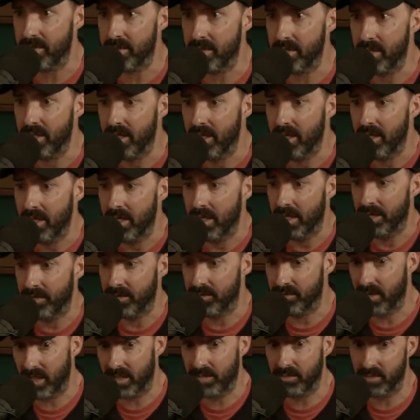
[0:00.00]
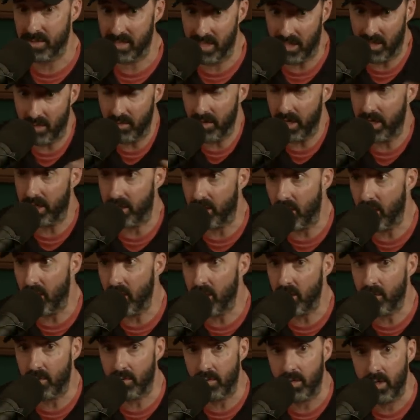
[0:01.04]
Right. And the director was like, all right,
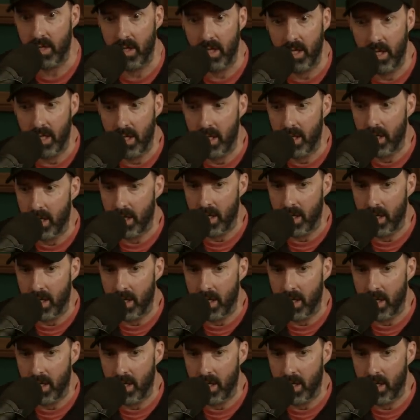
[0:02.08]
go. oh,